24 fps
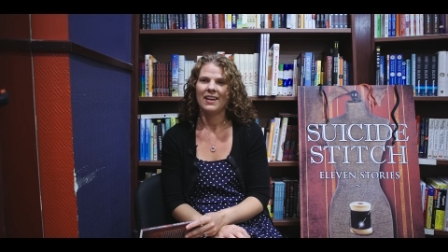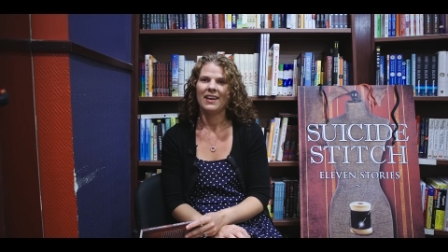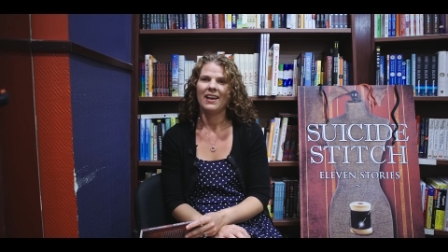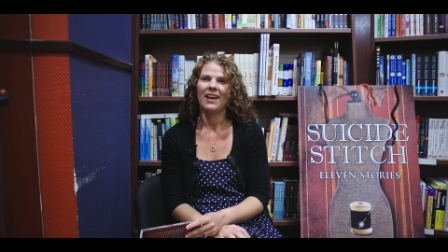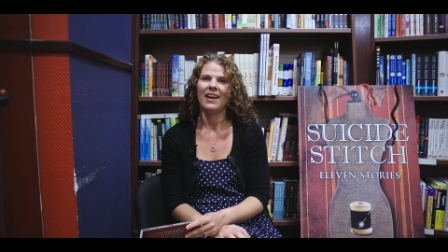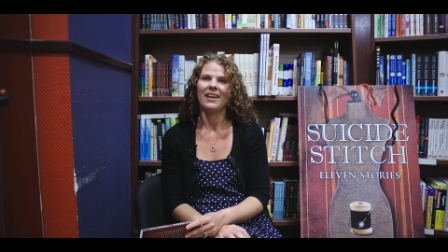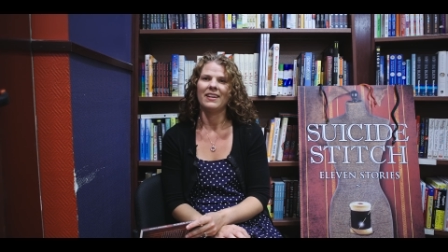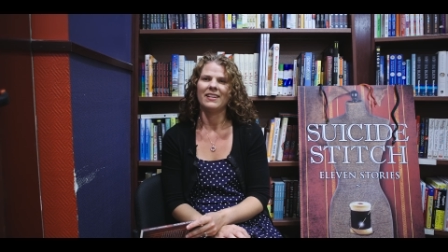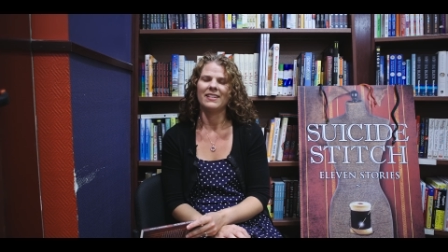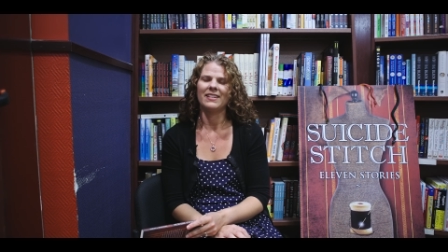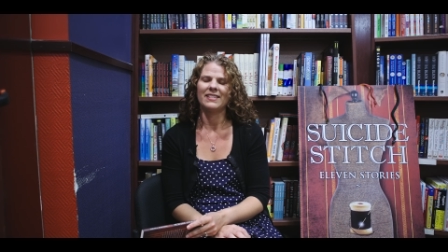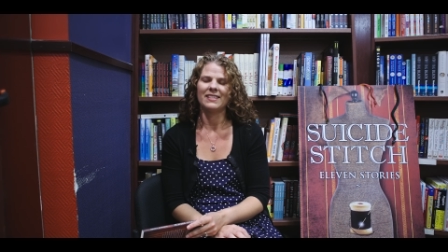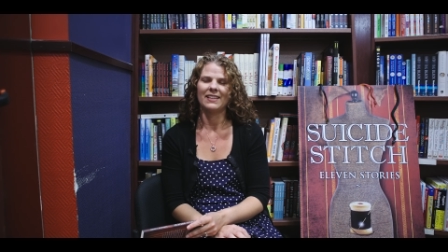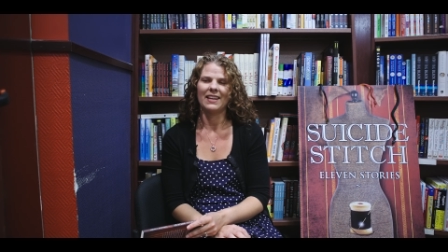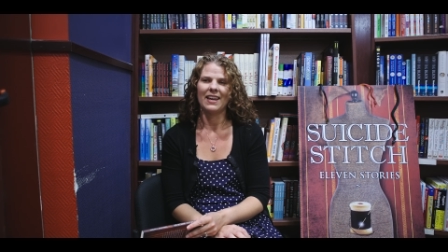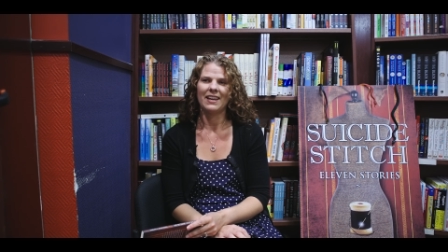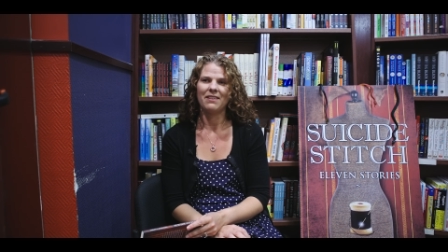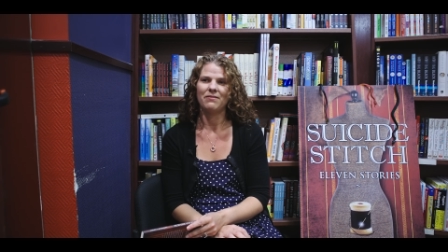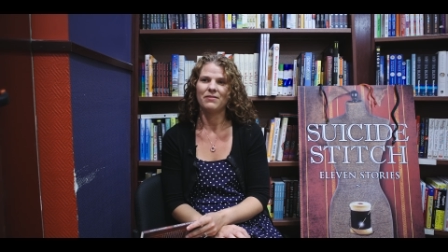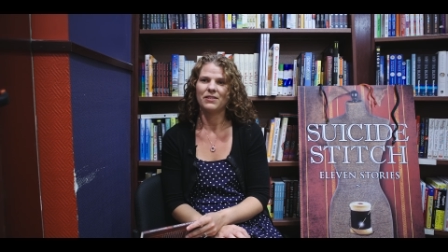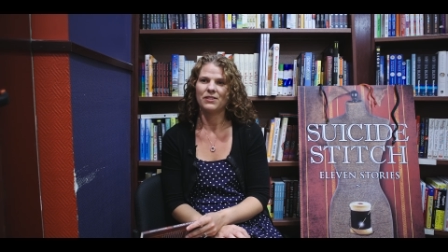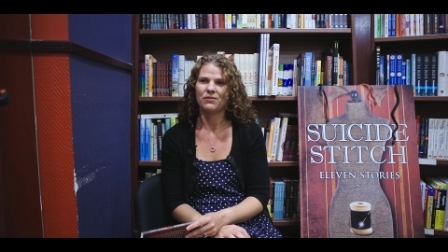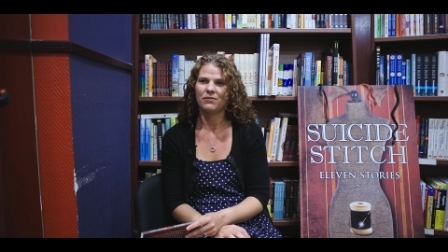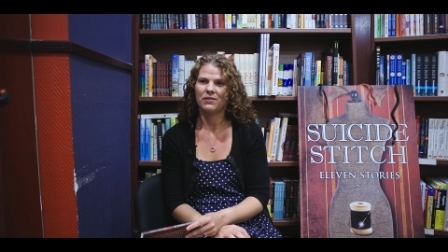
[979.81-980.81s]
And his
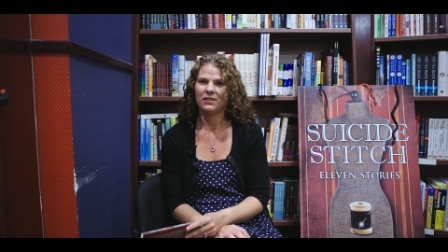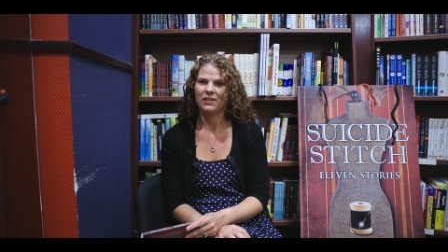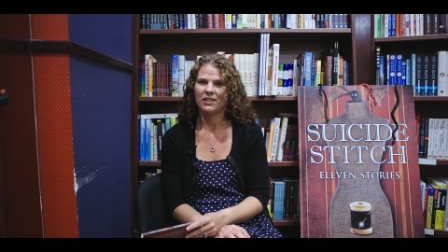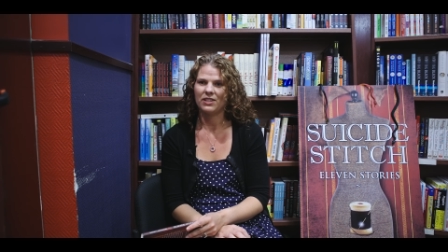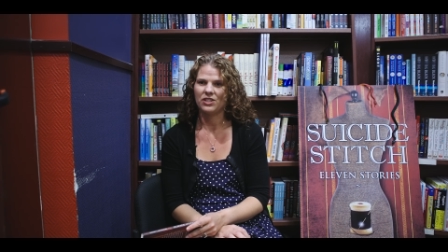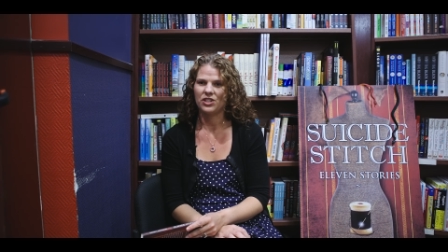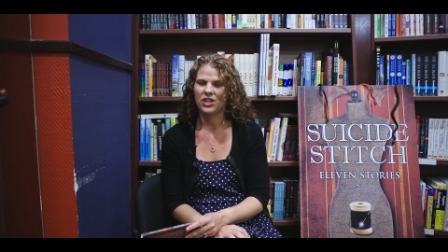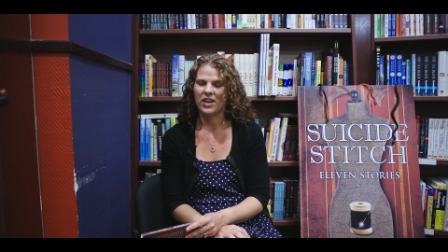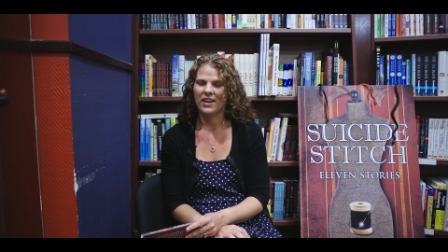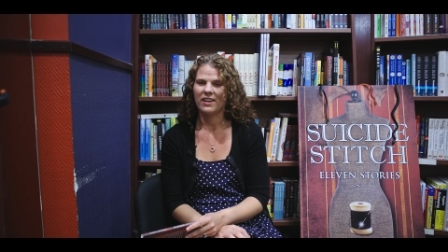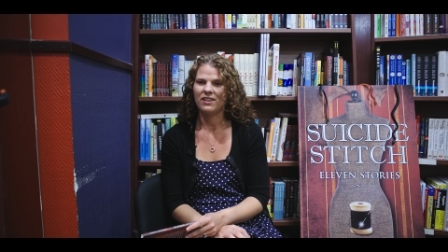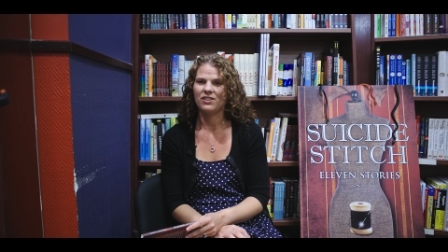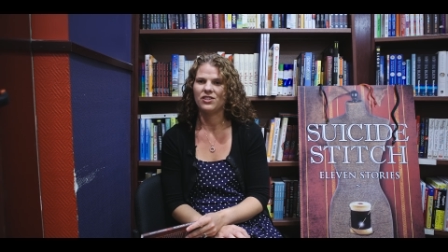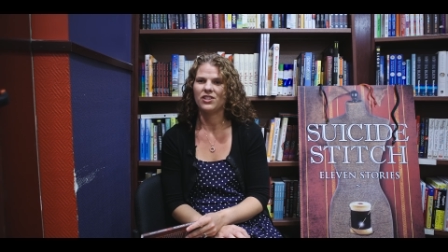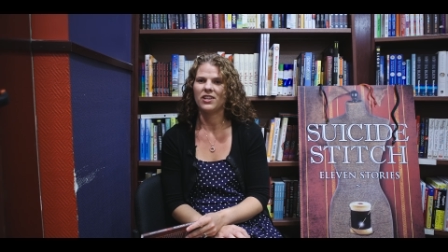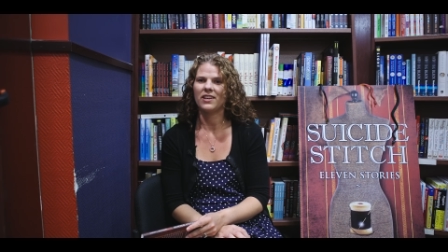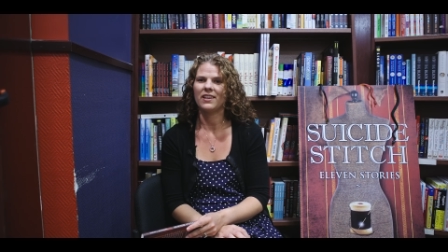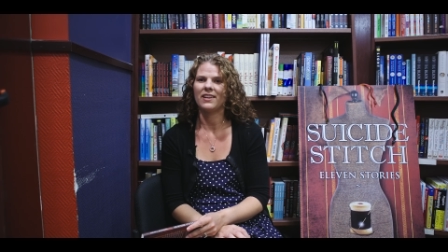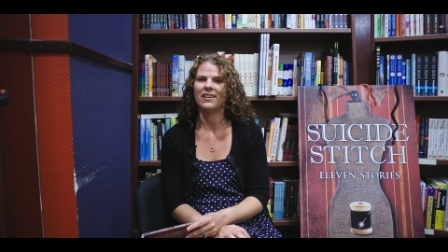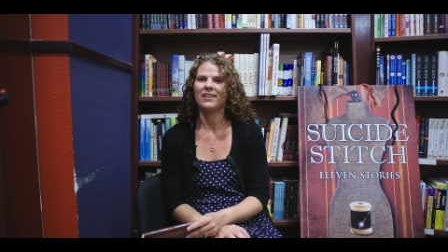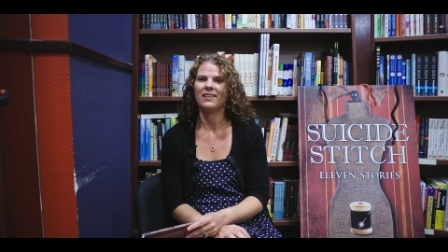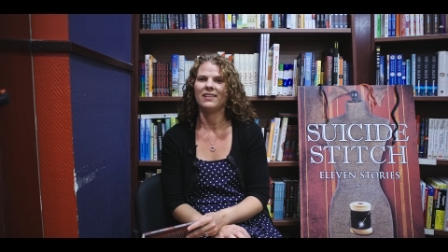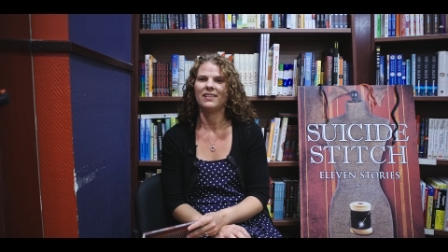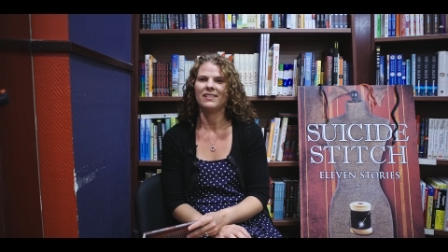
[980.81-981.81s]
life is really changing,
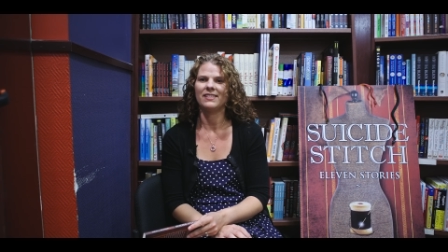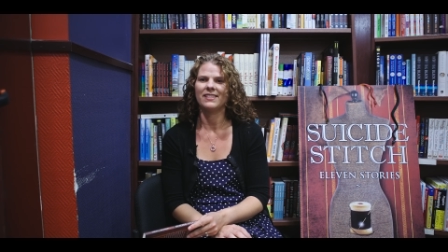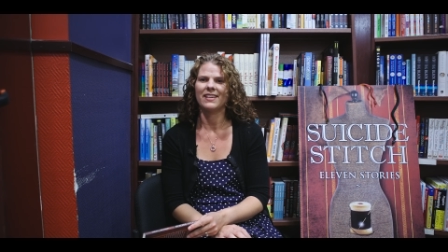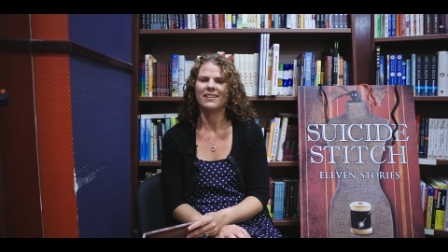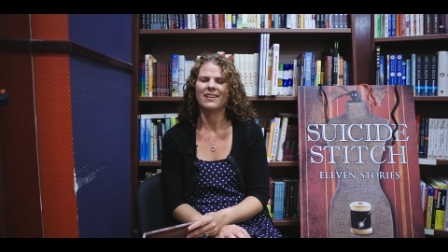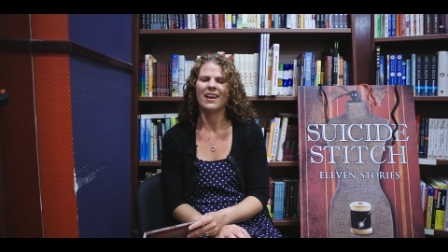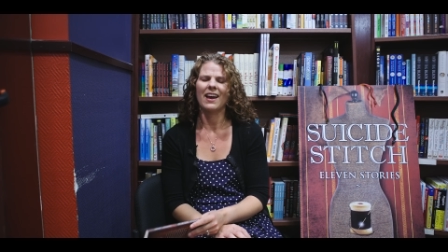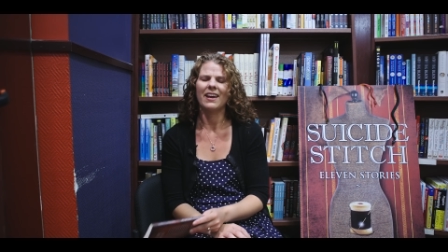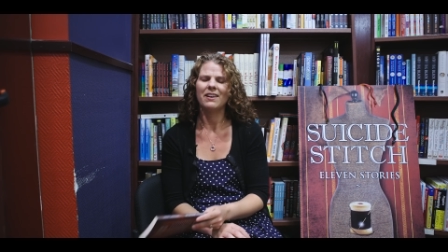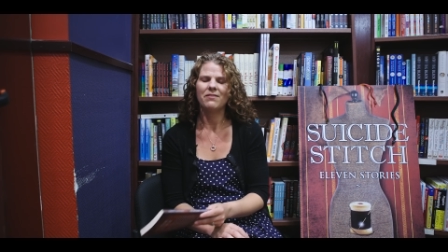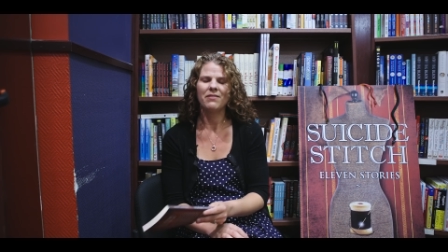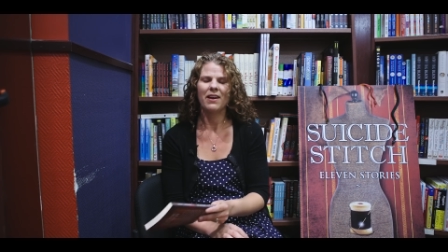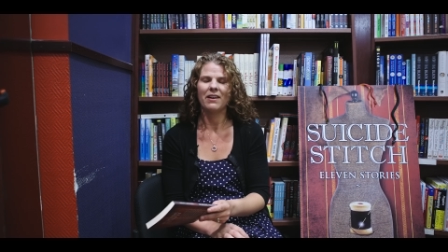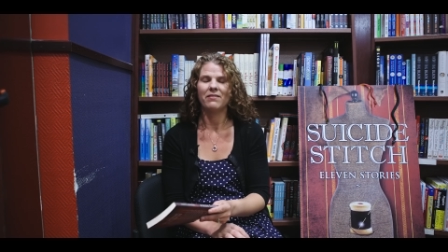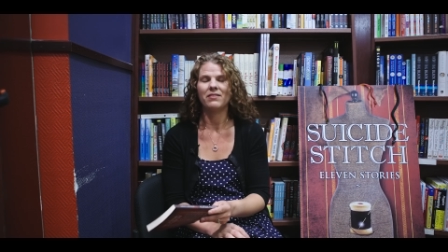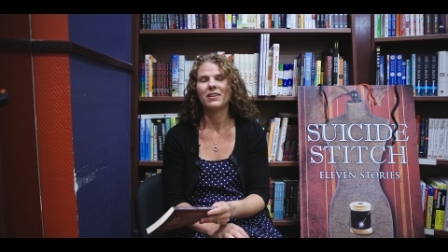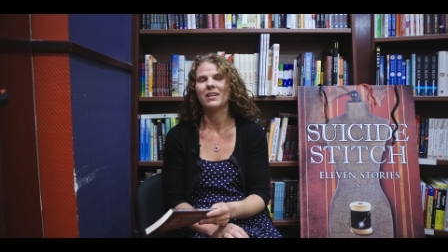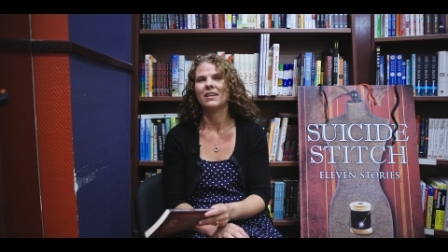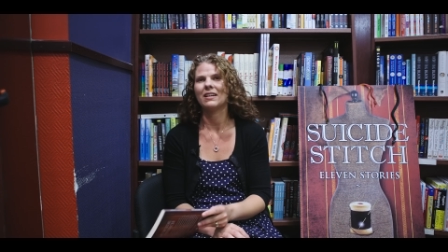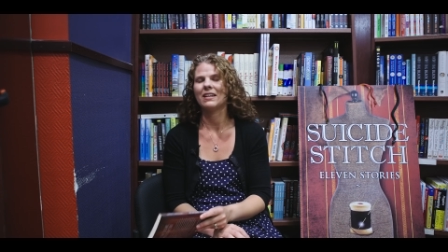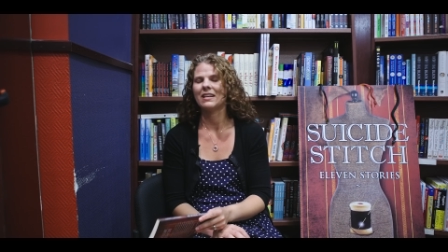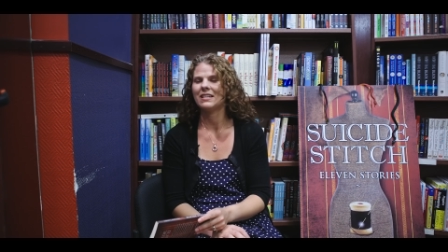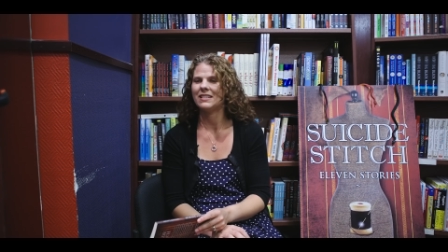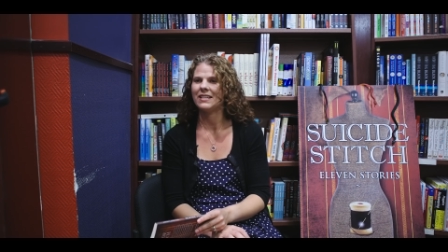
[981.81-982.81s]
and he's kind of having
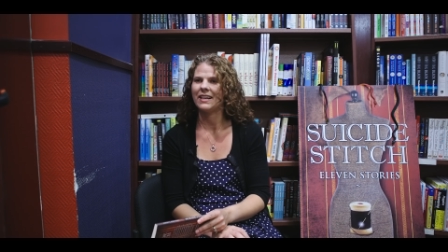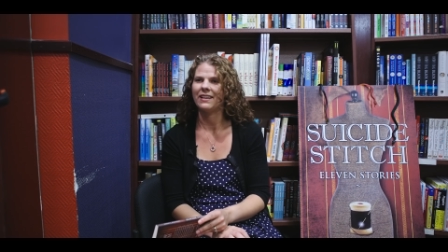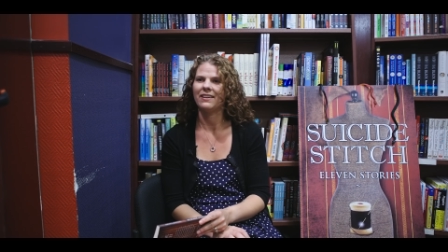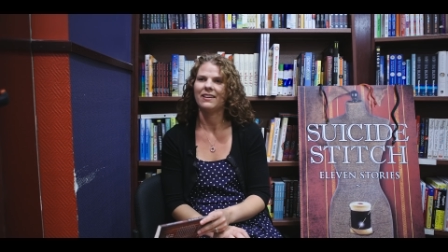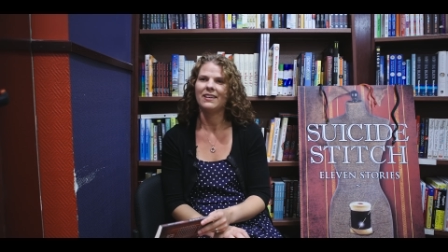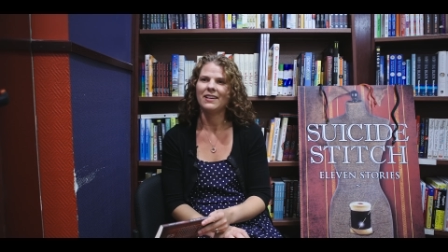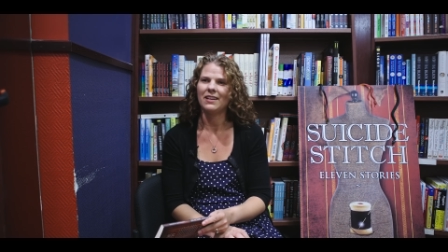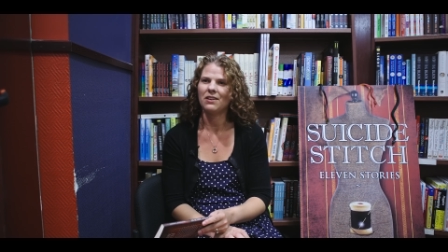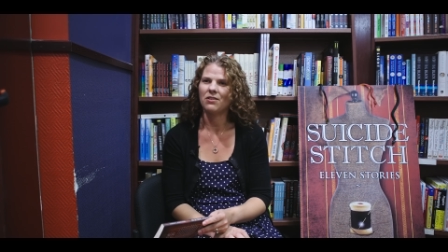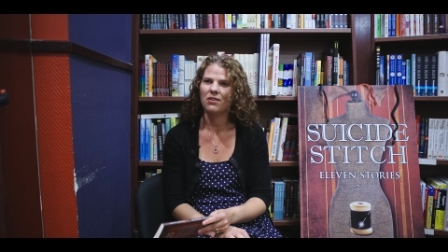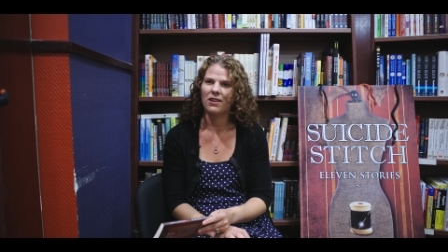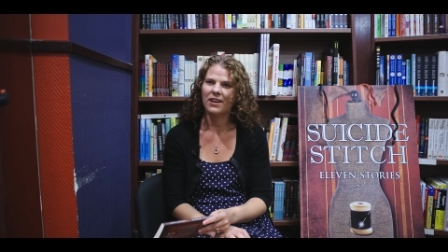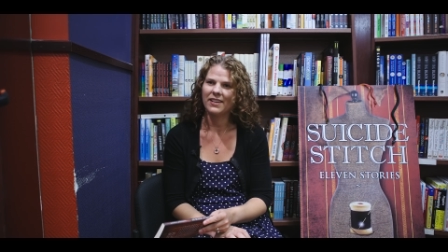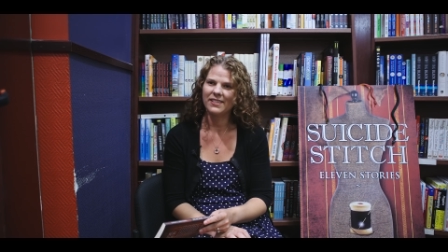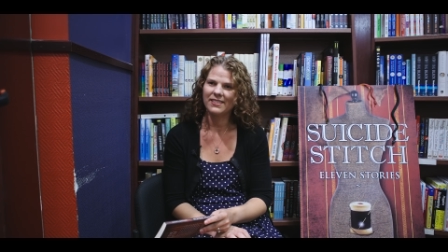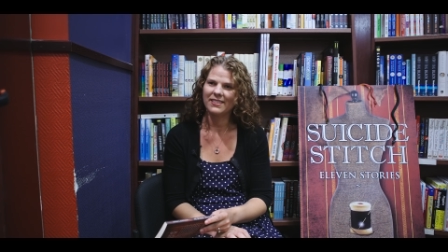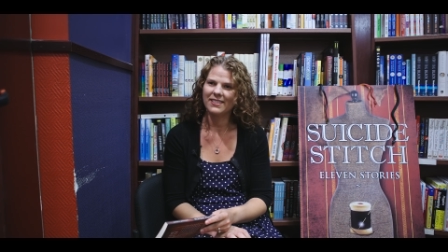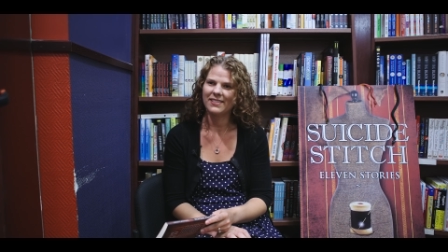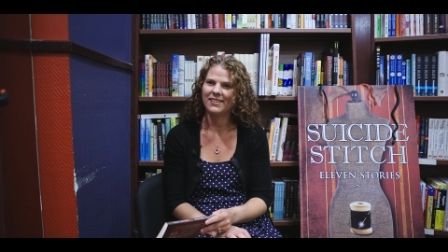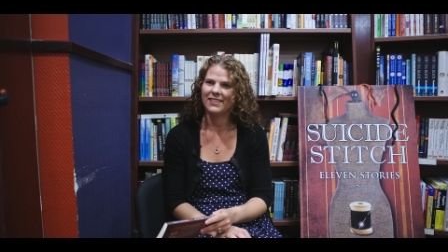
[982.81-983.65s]
an identity crisis.